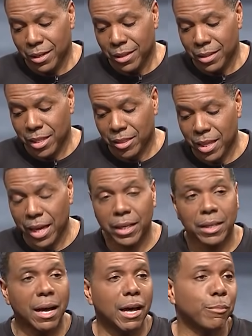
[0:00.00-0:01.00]
that, thank
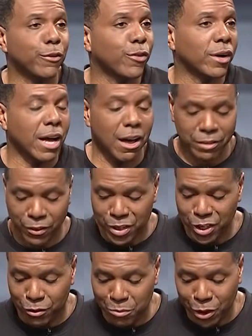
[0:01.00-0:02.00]
God, because of
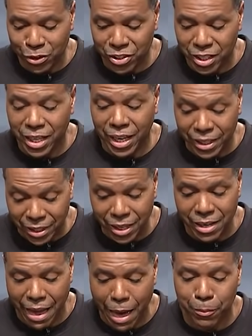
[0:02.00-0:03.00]
His mercy, it
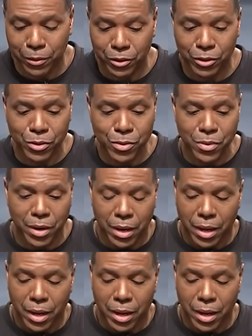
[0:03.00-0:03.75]
didn't happen to you,